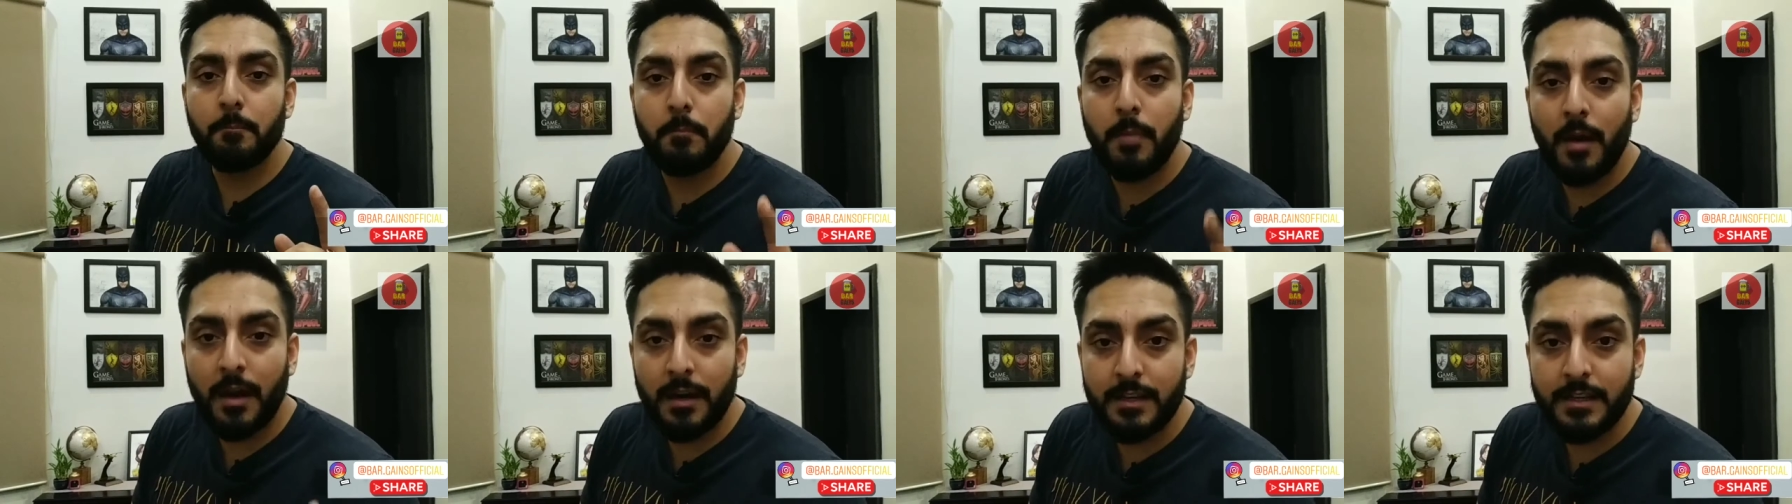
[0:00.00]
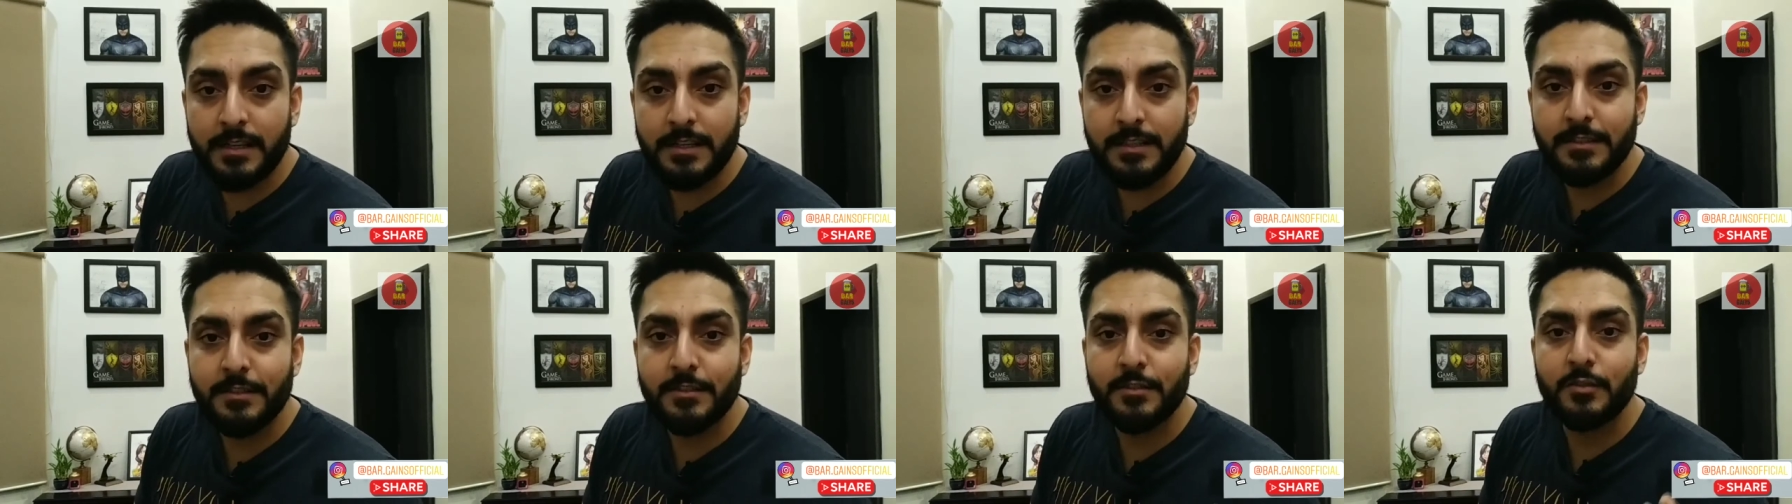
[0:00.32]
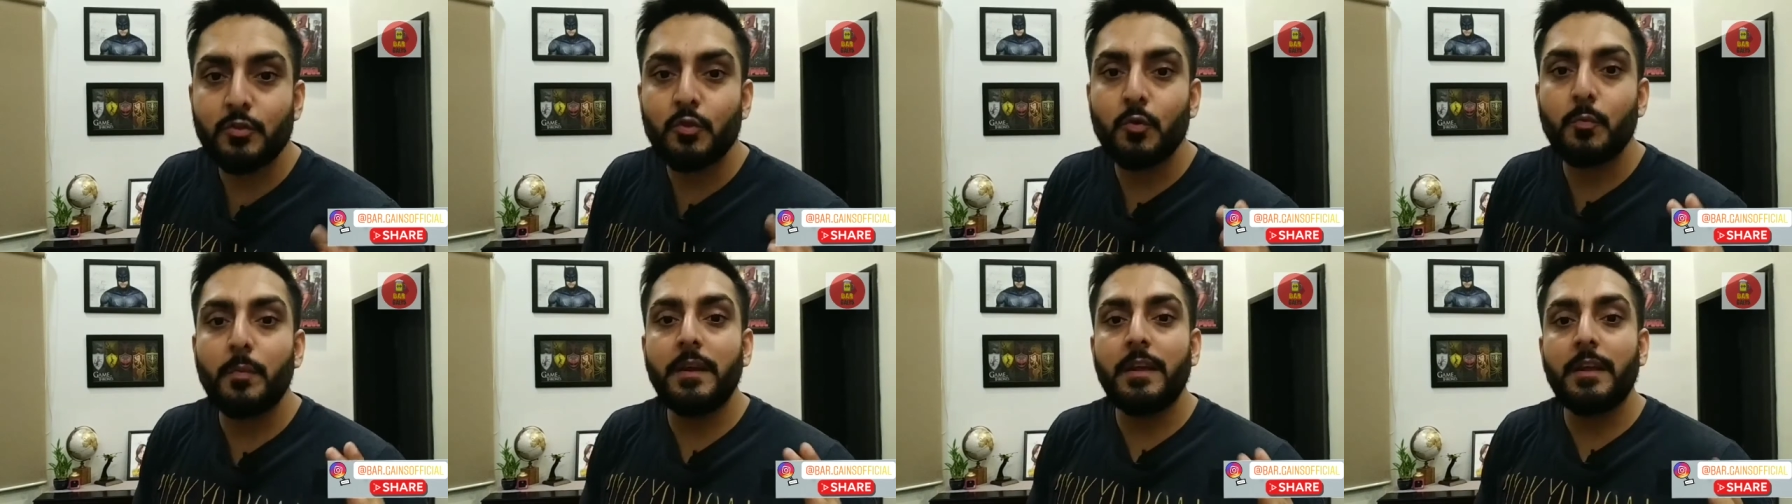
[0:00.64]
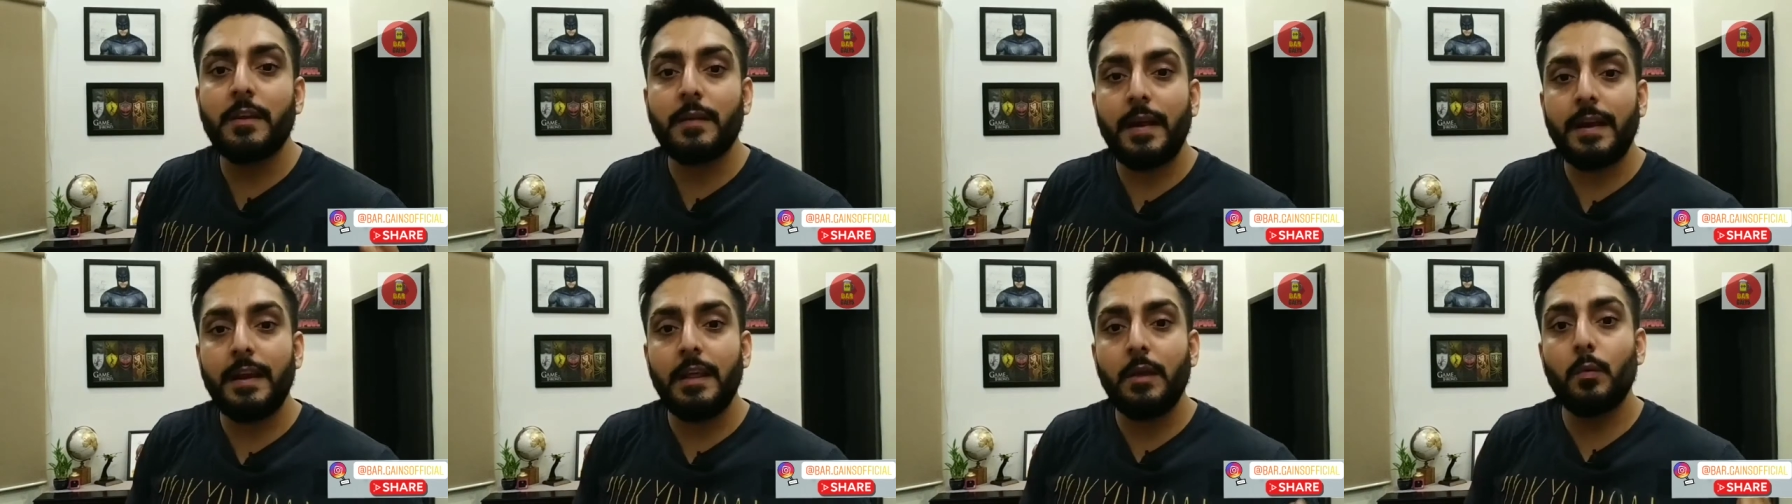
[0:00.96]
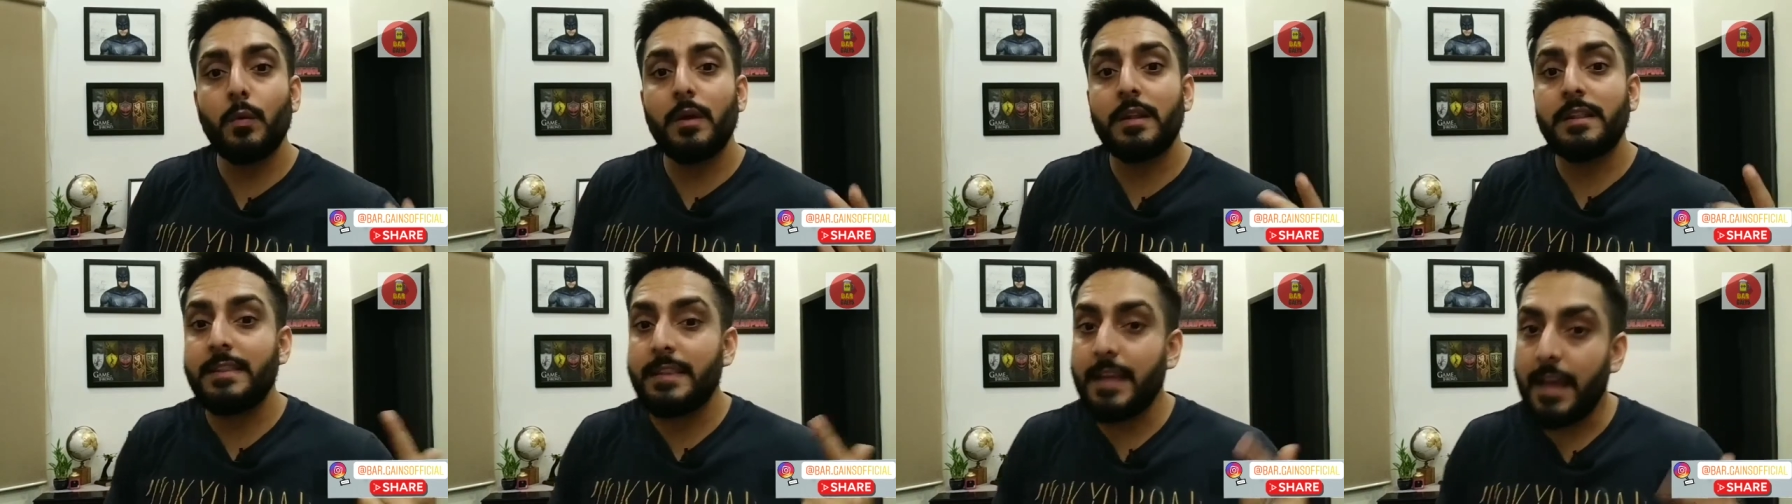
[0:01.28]
buddies to be ready
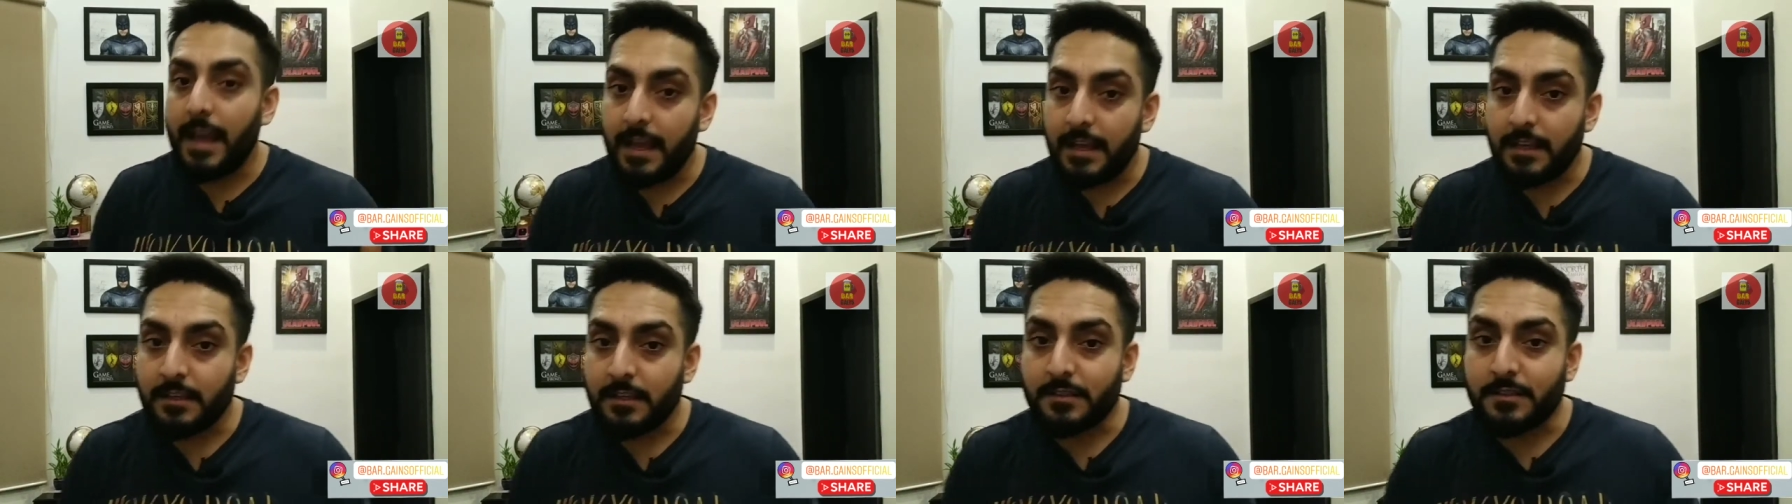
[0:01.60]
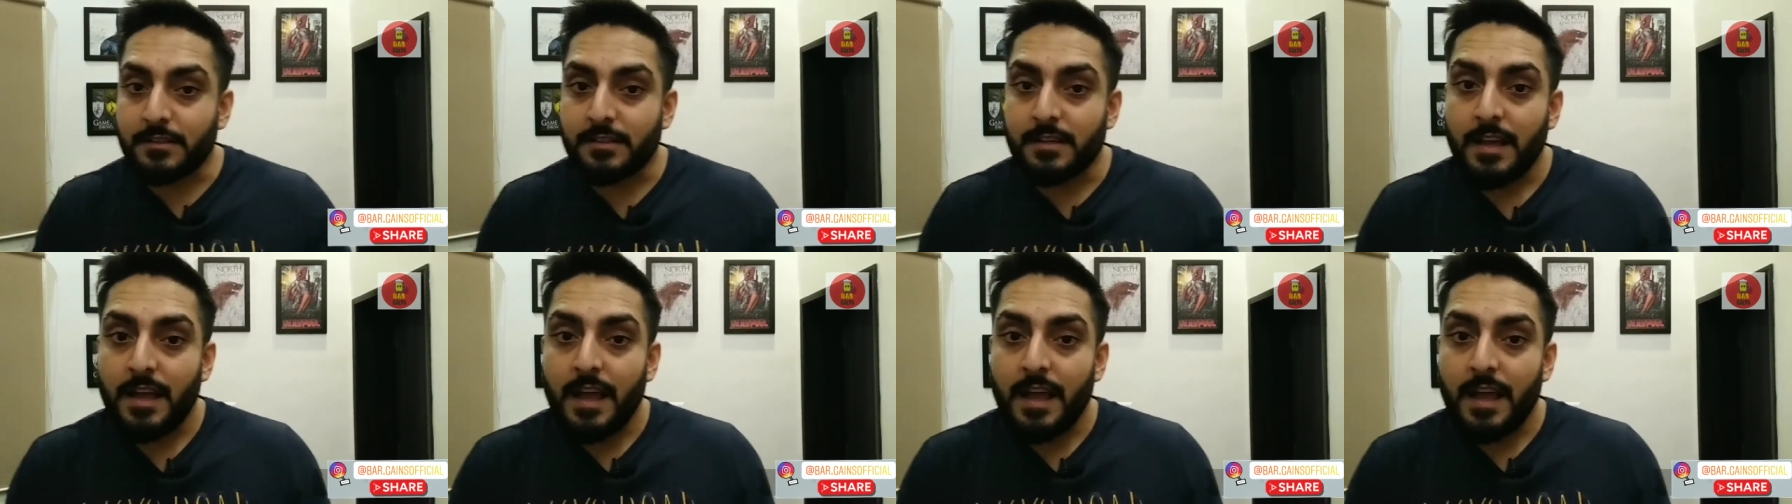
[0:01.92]
with theirs.